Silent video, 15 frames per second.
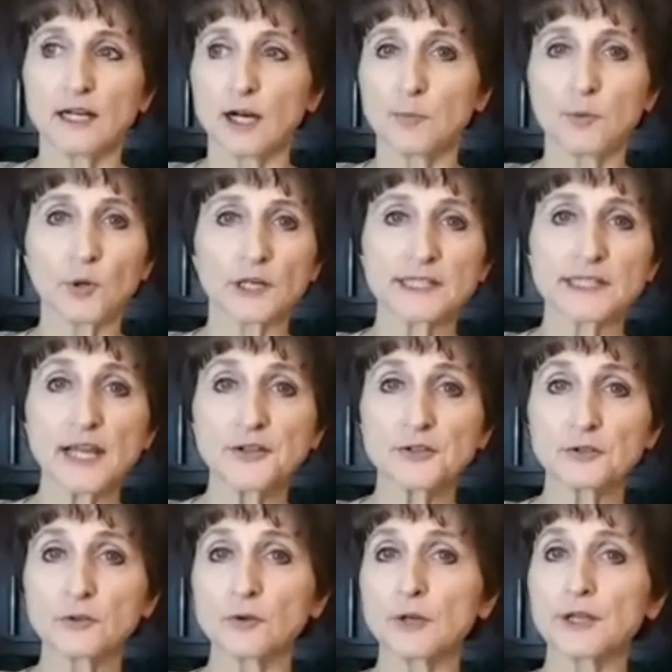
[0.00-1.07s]
a pork
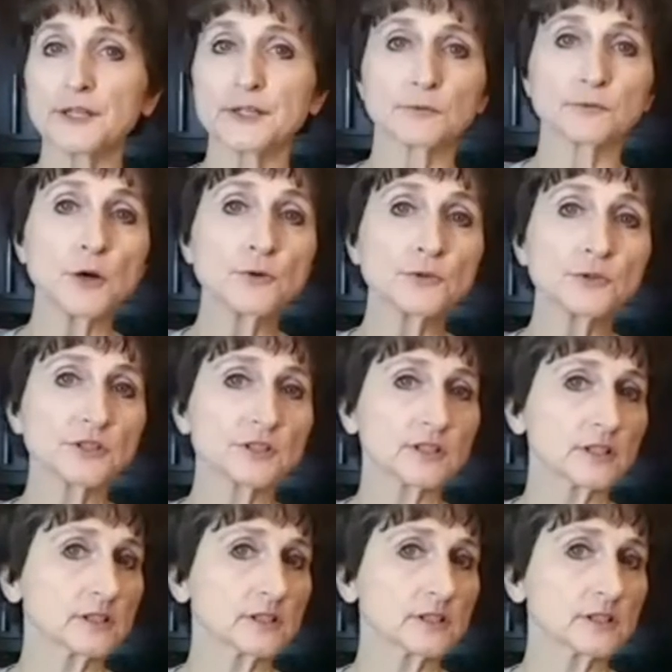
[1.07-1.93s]
tenderloin, a roast,